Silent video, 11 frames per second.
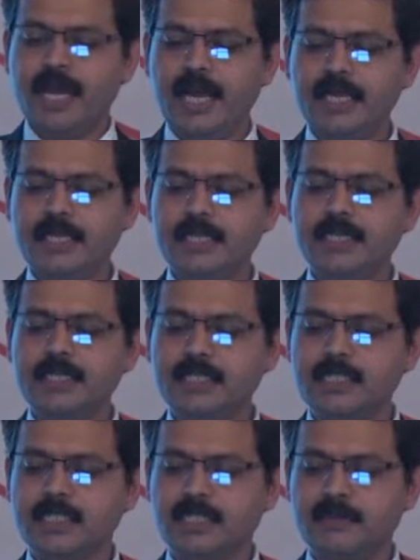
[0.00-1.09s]
and it
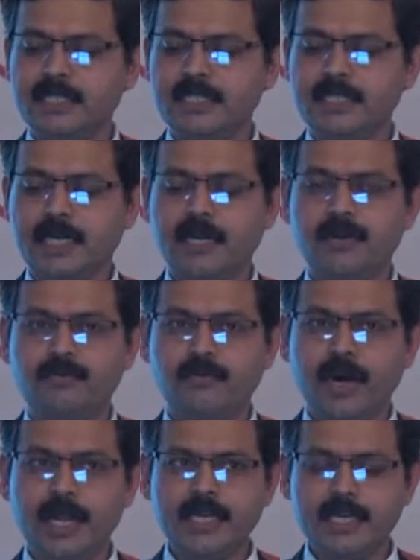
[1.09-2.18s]
is estimated that
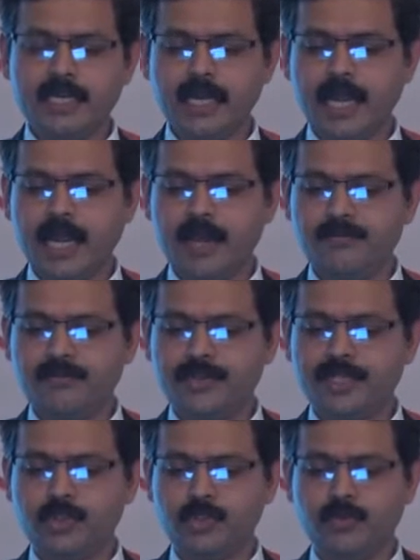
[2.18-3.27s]
1 in
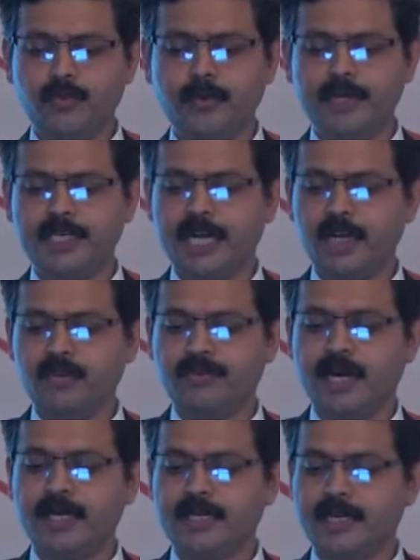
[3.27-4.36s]
every 2 women die of
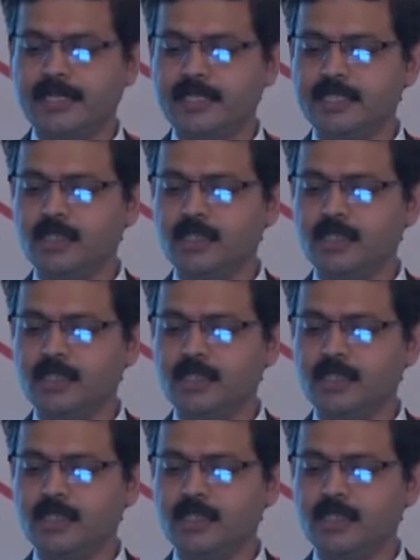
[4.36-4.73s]
heart related